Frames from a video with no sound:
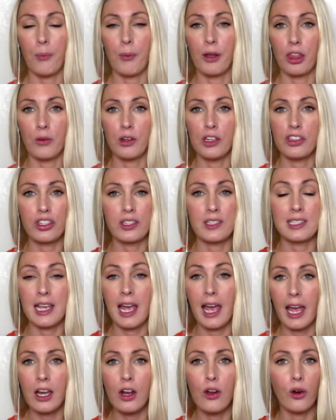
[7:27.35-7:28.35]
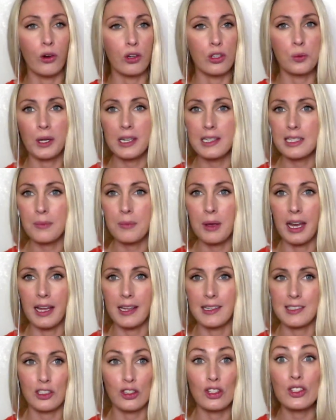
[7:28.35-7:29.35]
whether it's just 10 or 20
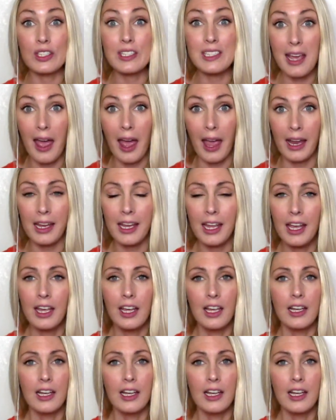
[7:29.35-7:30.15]
minutes, just today,